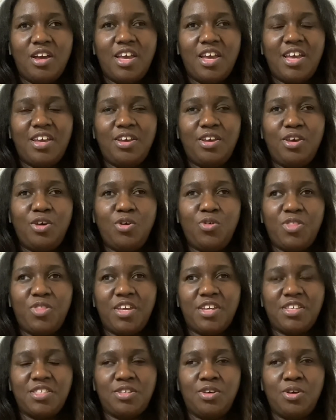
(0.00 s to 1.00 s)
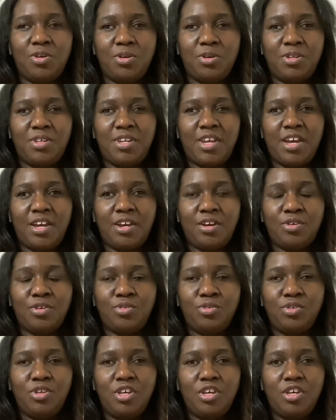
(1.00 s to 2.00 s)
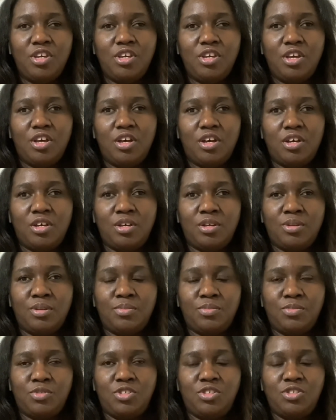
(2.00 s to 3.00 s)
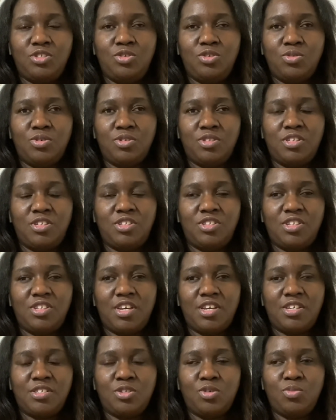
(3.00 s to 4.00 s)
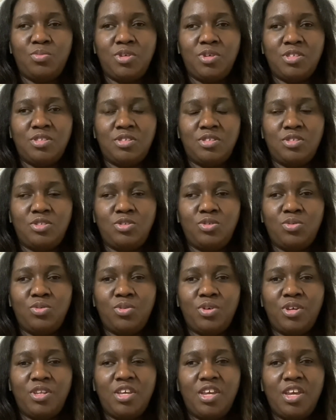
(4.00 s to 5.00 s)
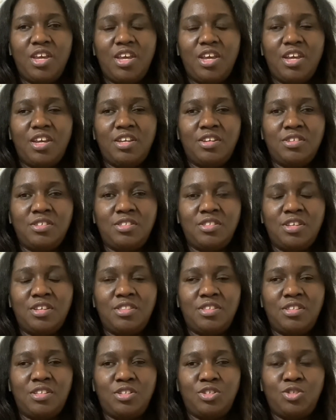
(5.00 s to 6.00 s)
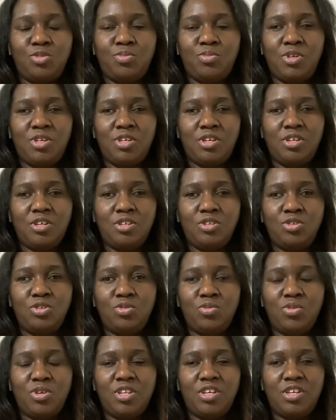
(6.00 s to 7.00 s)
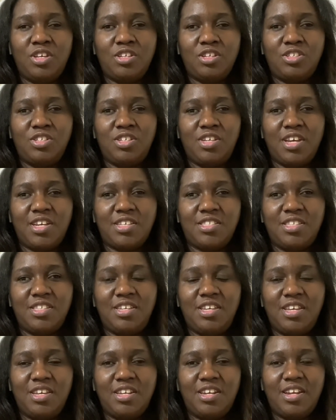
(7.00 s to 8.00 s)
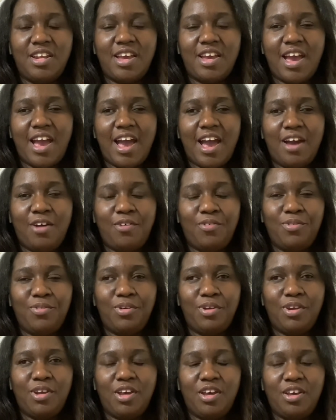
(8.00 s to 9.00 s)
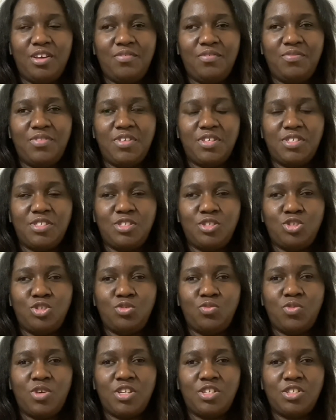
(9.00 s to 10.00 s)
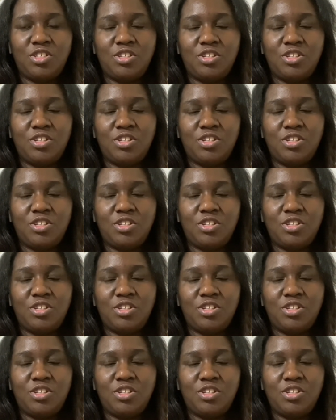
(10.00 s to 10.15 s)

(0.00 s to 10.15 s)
health has gone down. She's doing things she has no business doing, and there's nothing that Jamaica can do with it, and she has to get out of this situation.